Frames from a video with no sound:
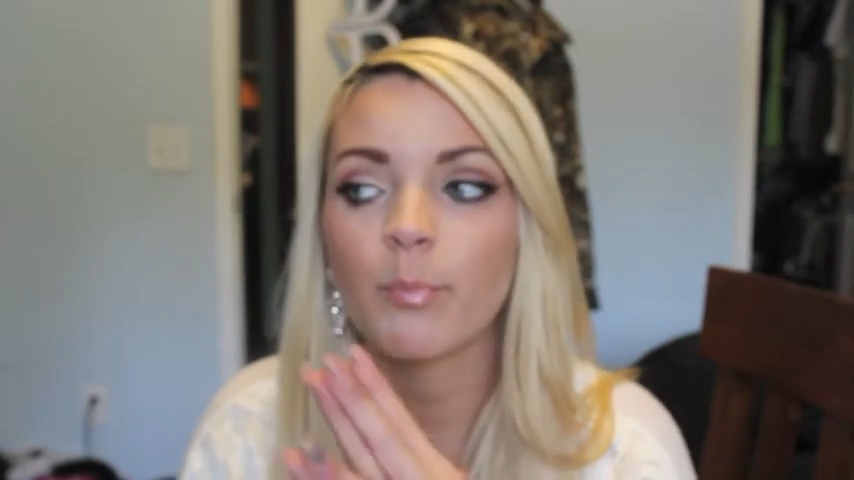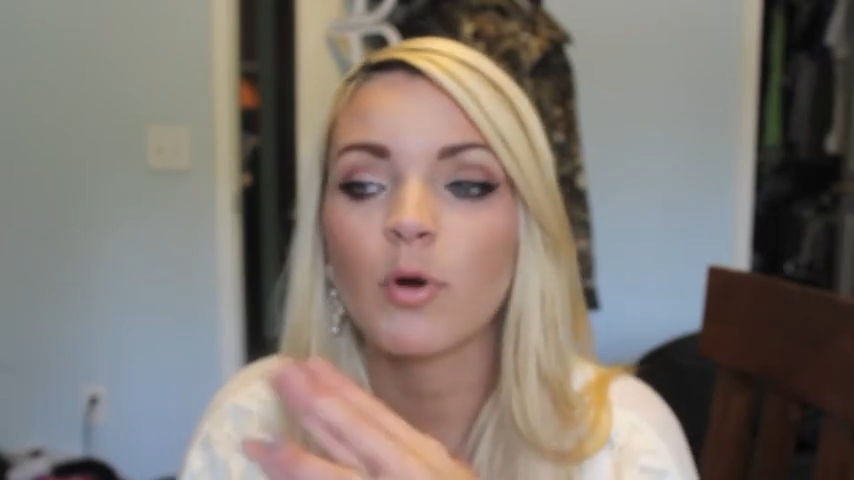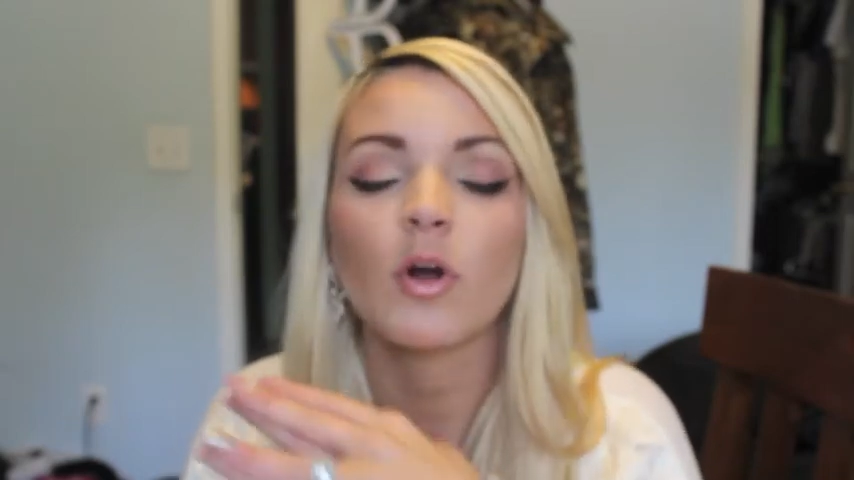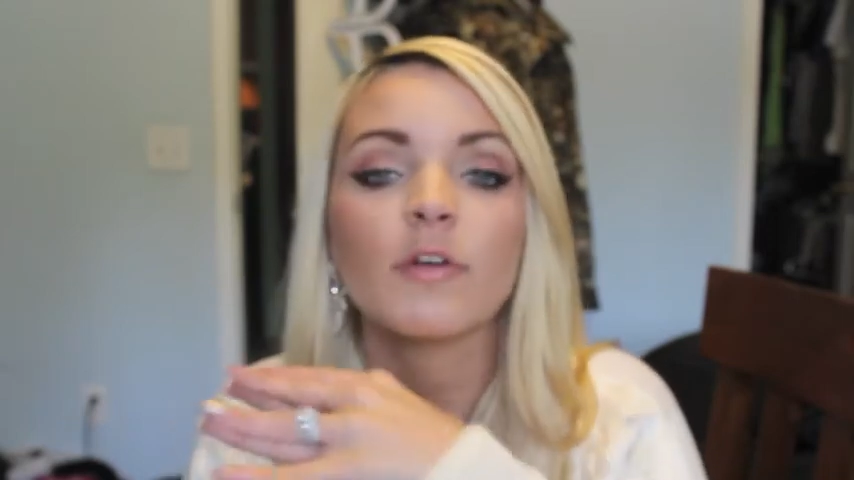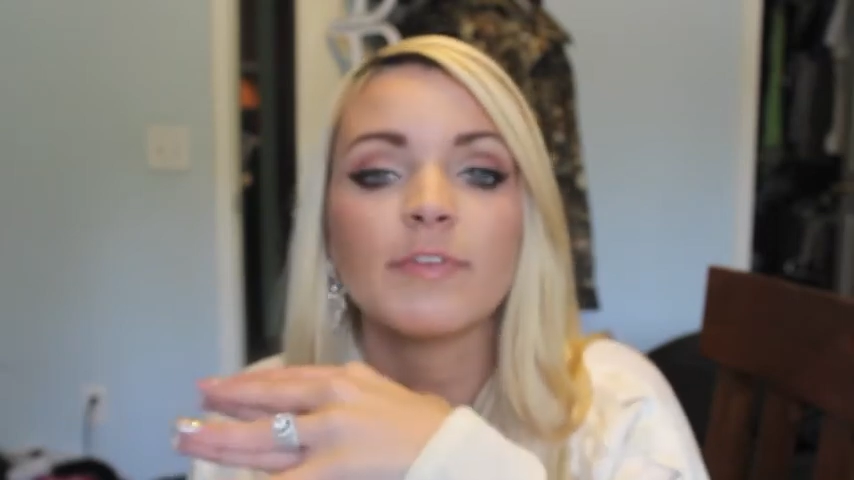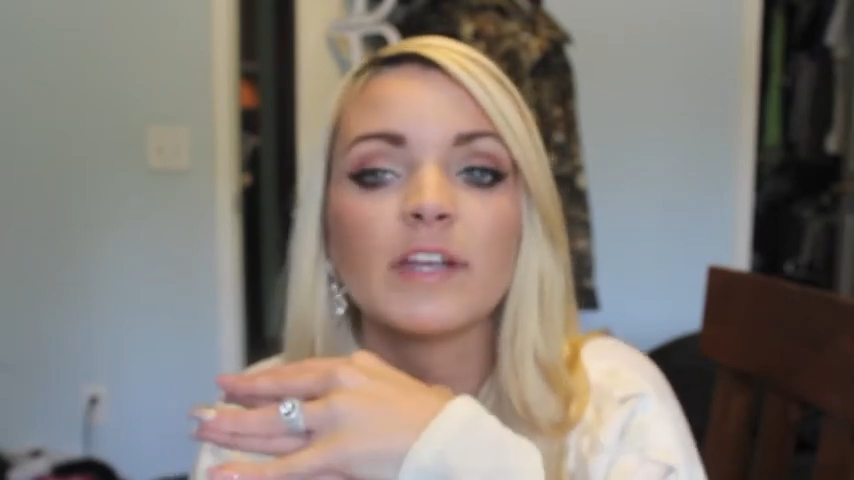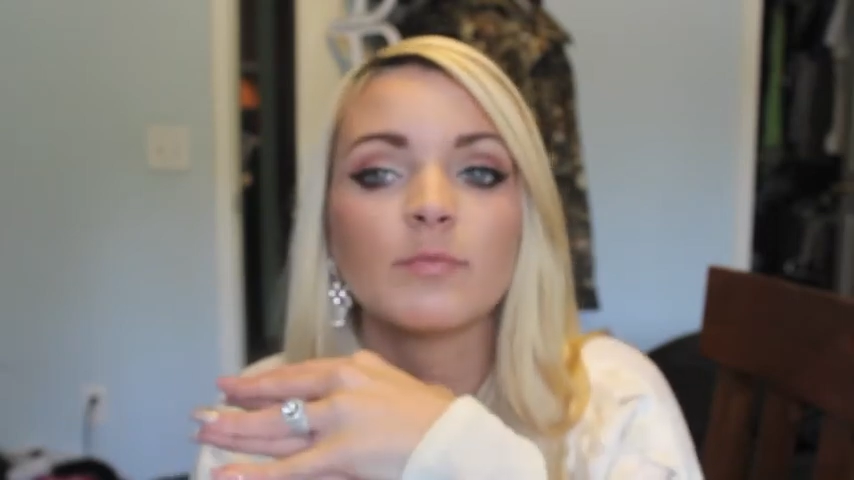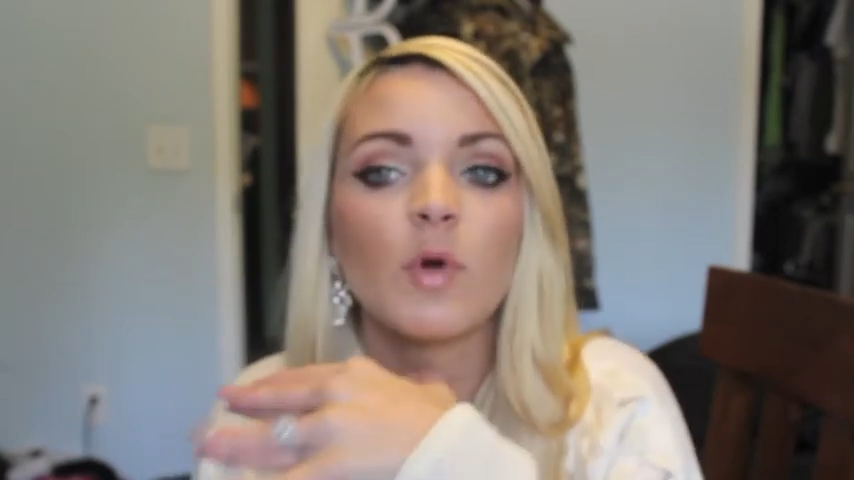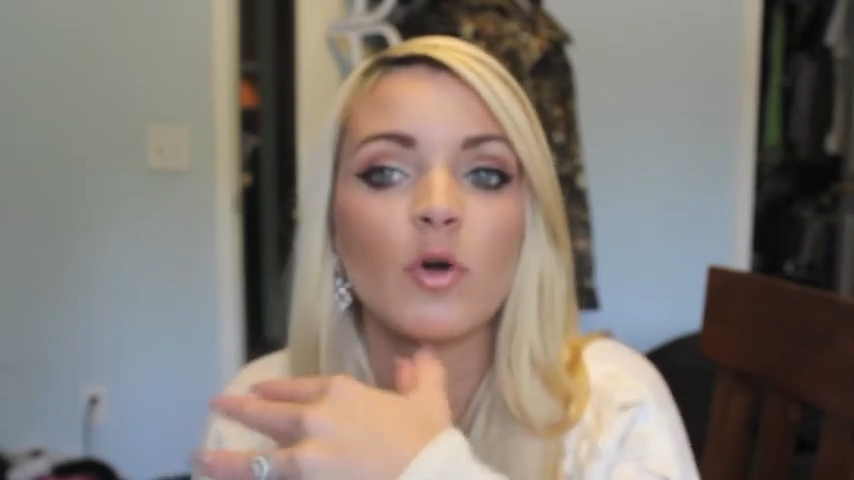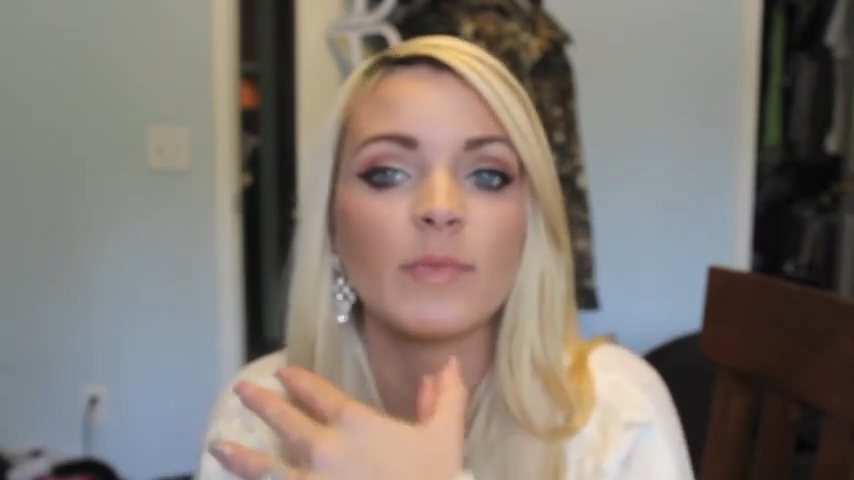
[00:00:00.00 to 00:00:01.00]
perfect
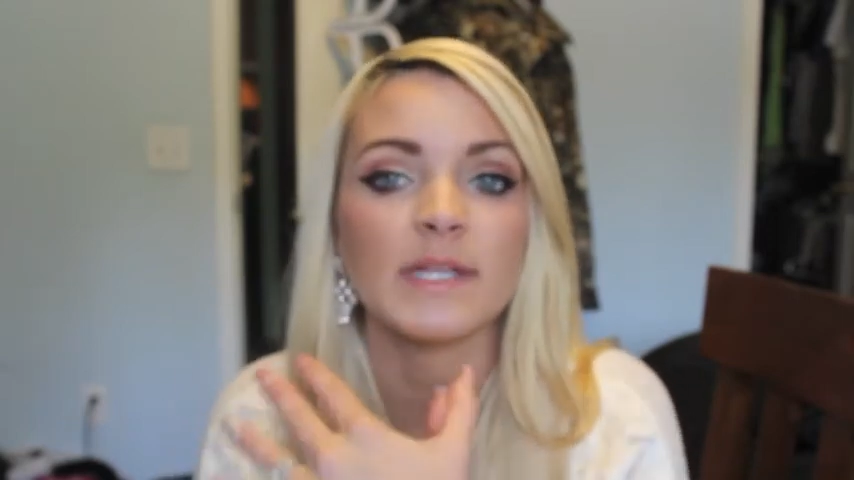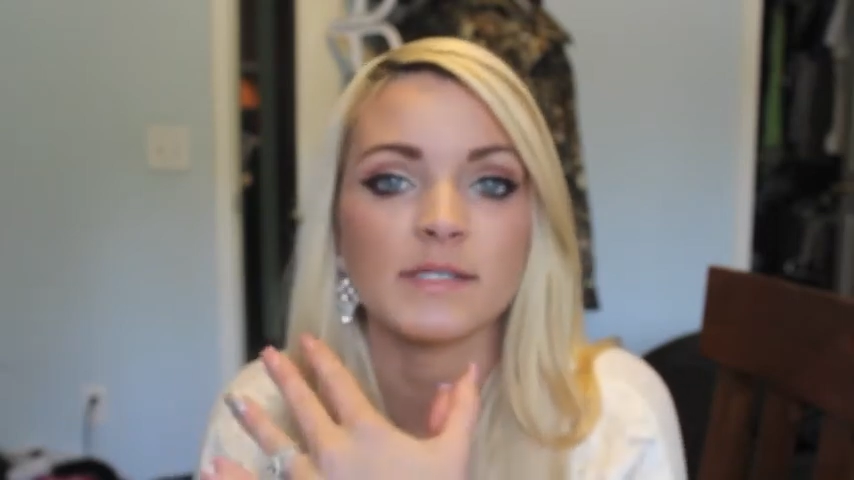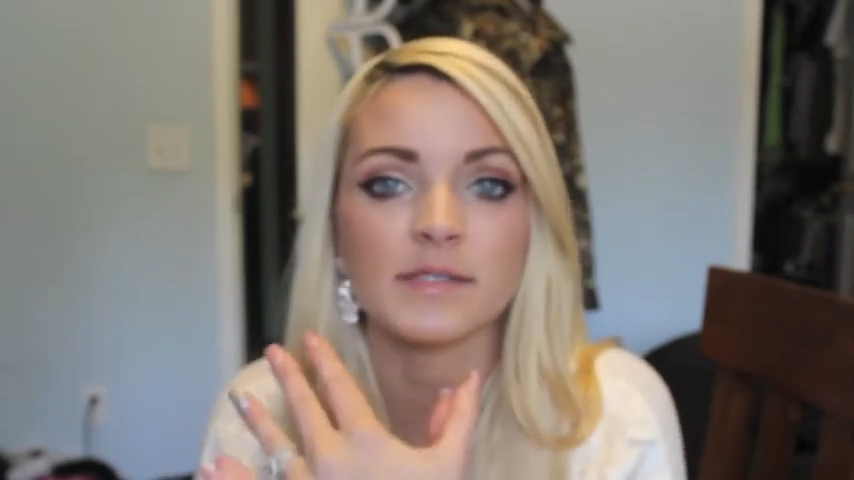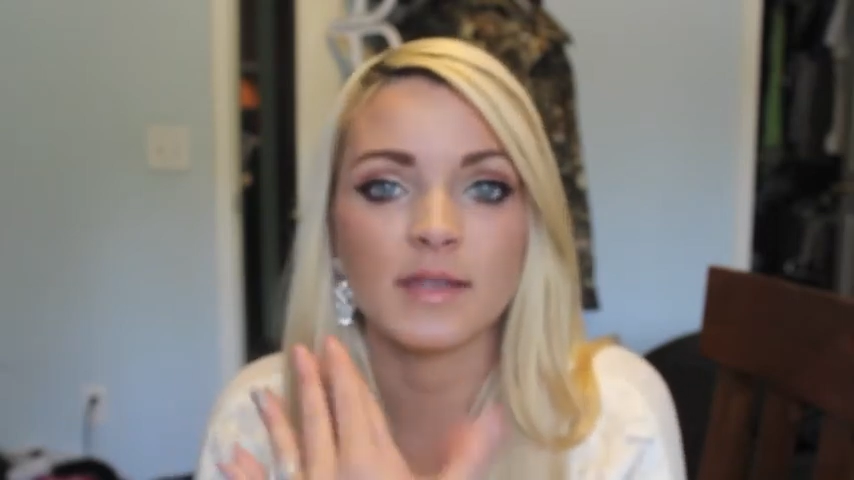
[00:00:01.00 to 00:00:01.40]
moments